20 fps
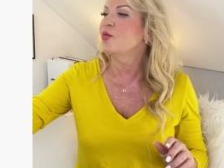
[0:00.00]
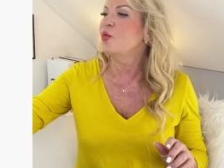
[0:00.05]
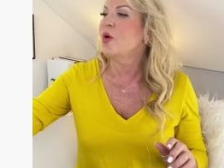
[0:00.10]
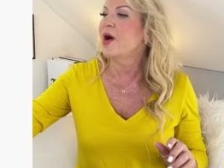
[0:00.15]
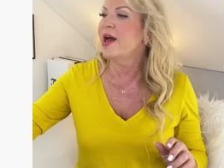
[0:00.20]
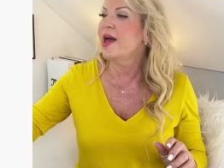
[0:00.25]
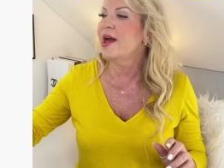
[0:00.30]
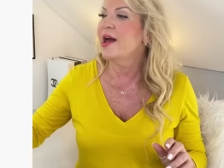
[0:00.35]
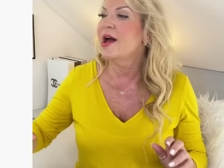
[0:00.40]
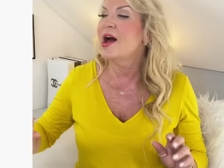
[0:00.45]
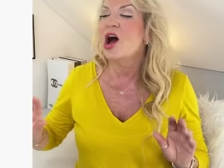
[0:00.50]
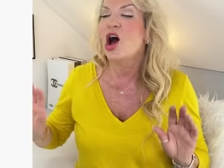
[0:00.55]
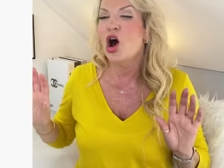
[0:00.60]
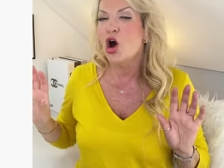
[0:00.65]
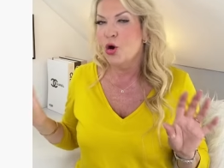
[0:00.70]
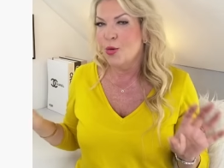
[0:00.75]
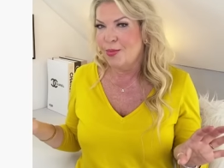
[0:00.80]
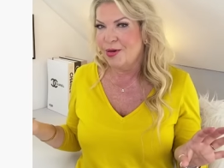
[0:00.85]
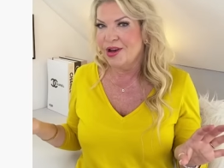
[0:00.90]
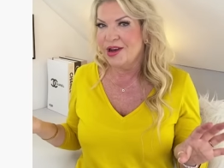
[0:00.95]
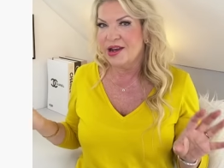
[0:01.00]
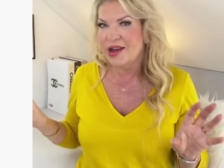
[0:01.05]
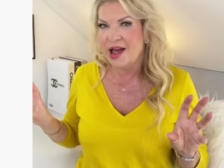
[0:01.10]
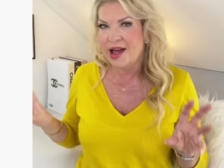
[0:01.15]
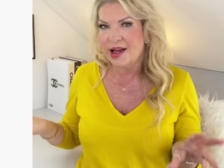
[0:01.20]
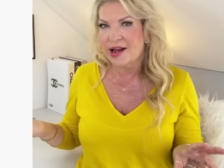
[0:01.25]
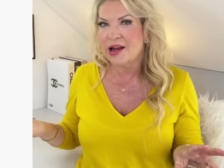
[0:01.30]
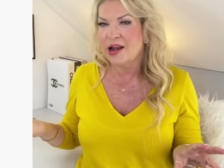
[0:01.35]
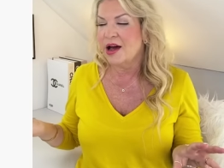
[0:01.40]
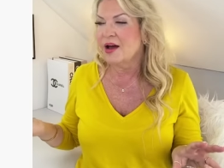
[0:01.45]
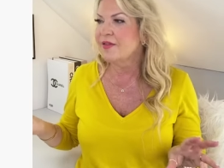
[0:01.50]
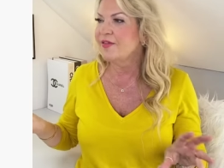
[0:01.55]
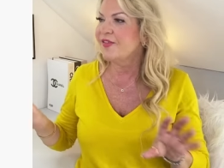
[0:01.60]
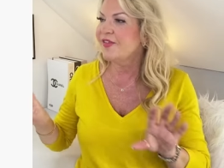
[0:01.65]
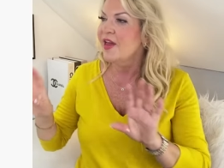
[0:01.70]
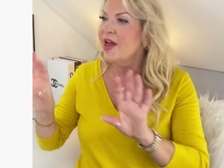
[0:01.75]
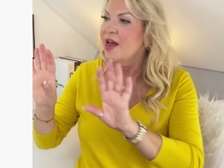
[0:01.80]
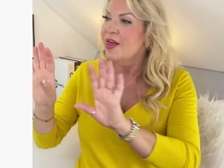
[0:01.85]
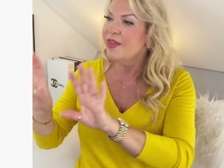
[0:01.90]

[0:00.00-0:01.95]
wear open necklines.